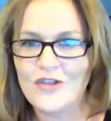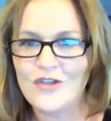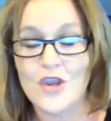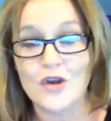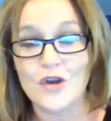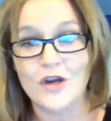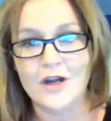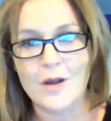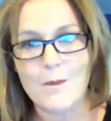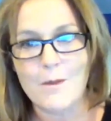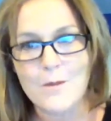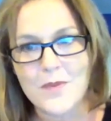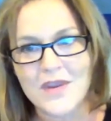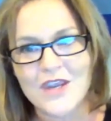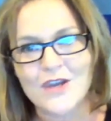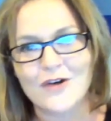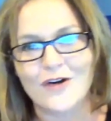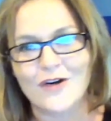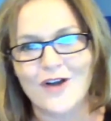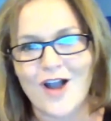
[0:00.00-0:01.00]
you're going to beat
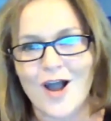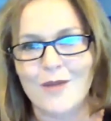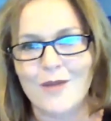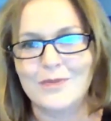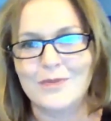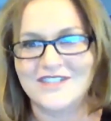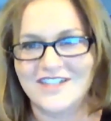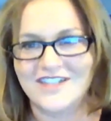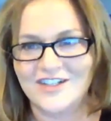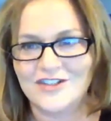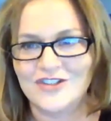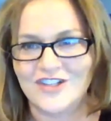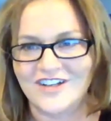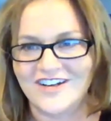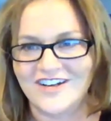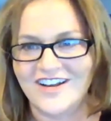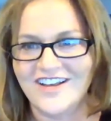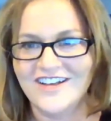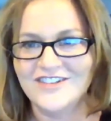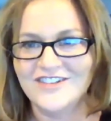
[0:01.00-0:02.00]
your competition
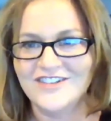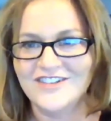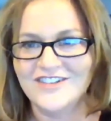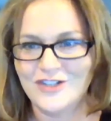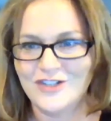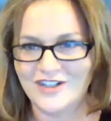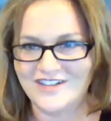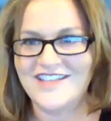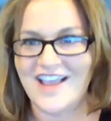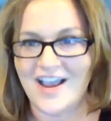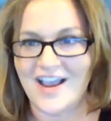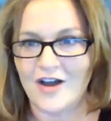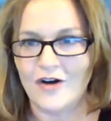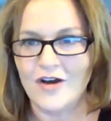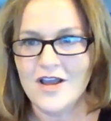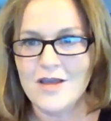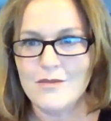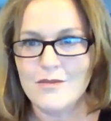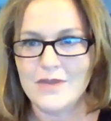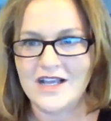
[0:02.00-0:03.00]
to the sale?
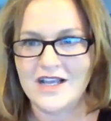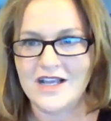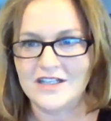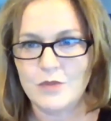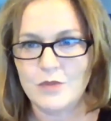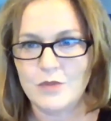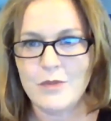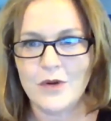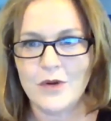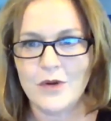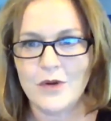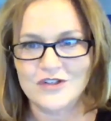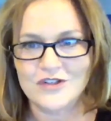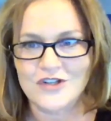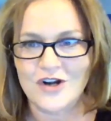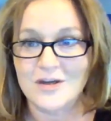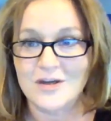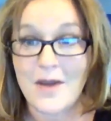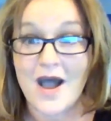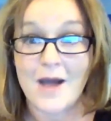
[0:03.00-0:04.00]
Because people are starting
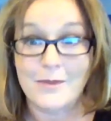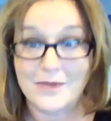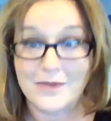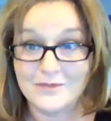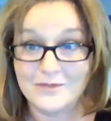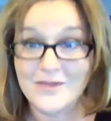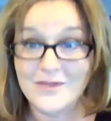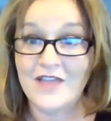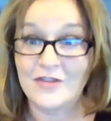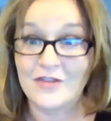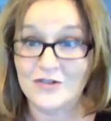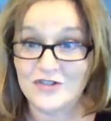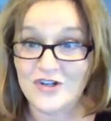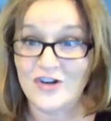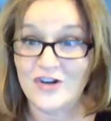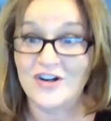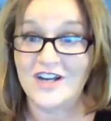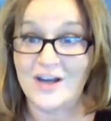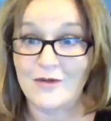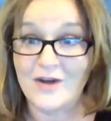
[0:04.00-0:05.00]
to pop and they're
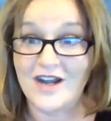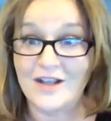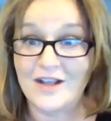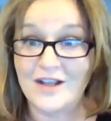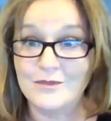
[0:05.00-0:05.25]
starting to get ready.